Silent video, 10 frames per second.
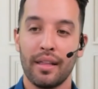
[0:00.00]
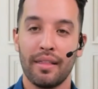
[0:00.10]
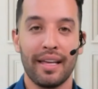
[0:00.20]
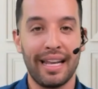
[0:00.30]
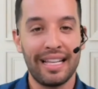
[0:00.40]

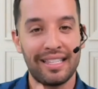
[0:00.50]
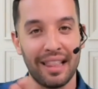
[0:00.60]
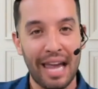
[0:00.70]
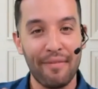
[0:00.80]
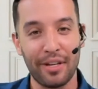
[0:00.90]
that it's the
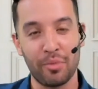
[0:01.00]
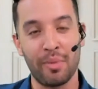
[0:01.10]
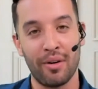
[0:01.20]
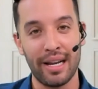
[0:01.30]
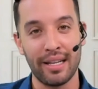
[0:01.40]
life
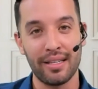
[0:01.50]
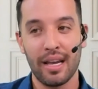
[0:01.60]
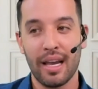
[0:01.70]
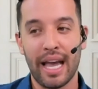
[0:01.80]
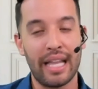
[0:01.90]

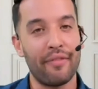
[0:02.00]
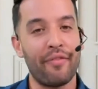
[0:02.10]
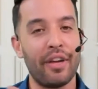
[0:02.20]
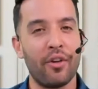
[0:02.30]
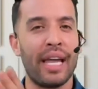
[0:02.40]
experience and the
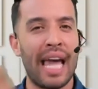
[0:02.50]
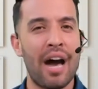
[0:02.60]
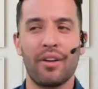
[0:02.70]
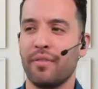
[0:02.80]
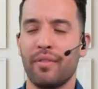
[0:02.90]
figuring
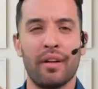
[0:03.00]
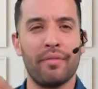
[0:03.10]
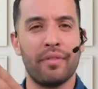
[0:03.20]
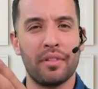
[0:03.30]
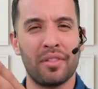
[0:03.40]
out of
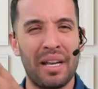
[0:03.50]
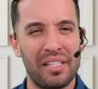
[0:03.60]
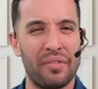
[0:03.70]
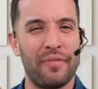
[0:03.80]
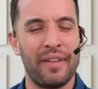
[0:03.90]

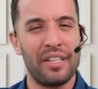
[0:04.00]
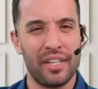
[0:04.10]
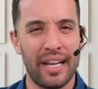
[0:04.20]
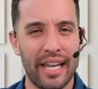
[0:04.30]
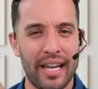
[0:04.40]

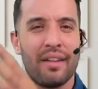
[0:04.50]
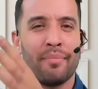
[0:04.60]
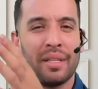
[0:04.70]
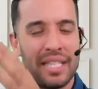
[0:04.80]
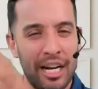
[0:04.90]
specificity
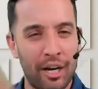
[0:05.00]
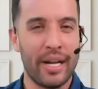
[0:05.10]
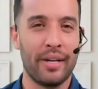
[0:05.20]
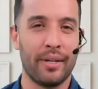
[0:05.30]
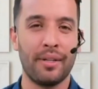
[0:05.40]
of
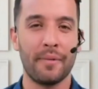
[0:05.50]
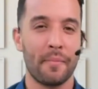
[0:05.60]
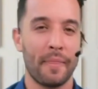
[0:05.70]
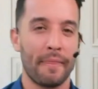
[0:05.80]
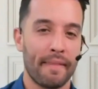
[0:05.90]
material
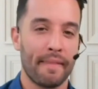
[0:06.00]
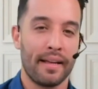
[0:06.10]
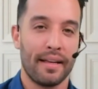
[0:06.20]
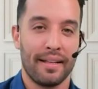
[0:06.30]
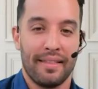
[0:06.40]

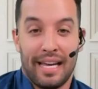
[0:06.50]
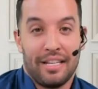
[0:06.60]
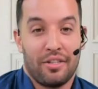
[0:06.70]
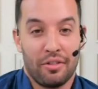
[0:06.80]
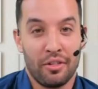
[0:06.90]

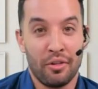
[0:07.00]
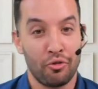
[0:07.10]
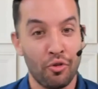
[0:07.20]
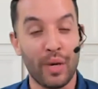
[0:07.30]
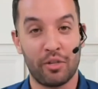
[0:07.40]
that is the
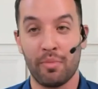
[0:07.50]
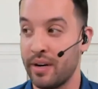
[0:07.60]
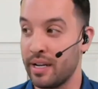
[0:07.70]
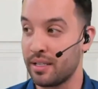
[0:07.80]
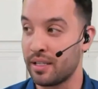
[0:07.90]
true
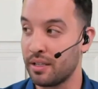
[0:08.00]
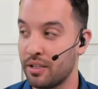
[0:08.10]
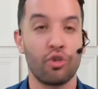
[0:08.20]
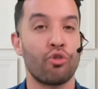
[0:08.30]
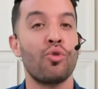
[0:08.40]
experience,
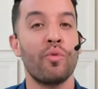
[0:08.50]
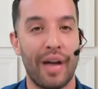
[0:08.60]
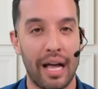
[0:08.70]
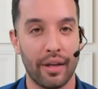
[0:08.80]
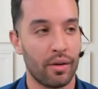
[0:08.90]
the true
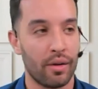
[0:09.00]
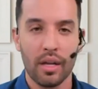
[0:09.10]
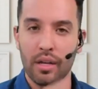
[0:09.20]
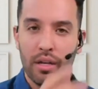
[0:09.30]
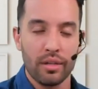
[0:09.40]
value.
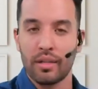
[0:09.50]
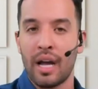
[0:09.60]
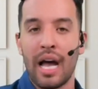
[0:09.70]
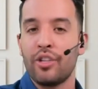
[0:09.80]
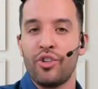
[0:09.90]

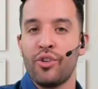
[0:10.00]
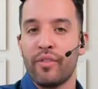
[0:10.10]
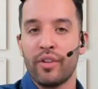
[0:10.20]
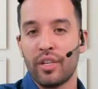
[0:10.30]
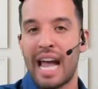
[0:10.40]
College and
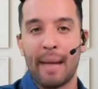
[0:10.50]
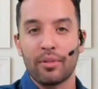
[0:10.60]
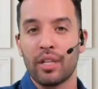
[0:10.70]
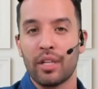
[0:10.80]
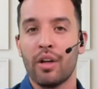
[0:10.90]
university is
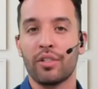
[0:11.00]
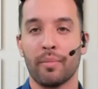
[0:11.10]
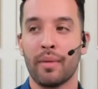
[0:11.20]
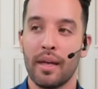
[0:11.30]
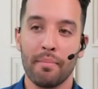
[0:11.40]
absolutely
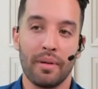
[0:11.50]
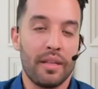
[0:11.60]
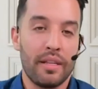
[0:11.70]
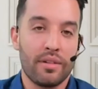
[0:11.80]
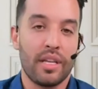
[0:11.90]
awesome. But
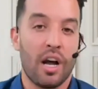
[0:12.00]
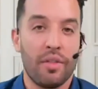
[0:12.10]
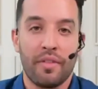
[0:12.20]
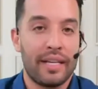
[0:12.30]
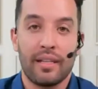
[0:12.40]
then there's the
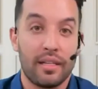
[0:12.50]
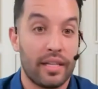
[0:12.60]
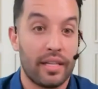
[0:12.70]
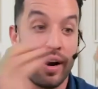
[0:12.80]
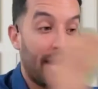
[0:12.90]
other things that it's
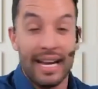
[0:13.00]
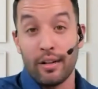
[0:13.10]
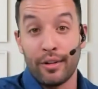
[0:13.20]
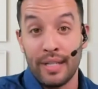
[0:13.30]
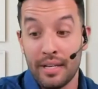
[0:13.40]
like, all right, I need
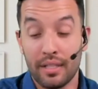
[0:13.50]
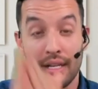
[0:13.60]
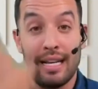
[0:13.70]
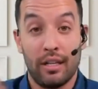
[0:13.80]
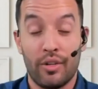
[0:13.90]
to learn this,
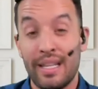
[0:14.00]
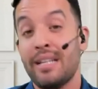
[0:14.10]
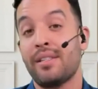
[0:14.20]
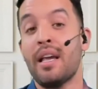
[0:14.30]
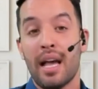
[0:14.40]
I need to learn
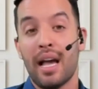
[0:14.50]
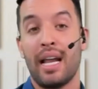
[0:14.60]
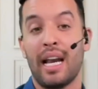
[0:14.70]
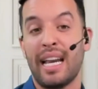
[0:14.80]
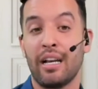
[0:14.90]
this,
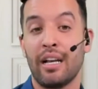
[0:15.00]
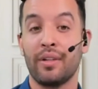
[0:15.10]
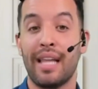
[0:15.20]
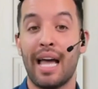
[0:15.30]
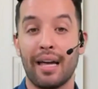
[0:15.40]
and I need to
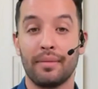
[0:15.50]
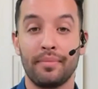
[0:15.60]
learn that.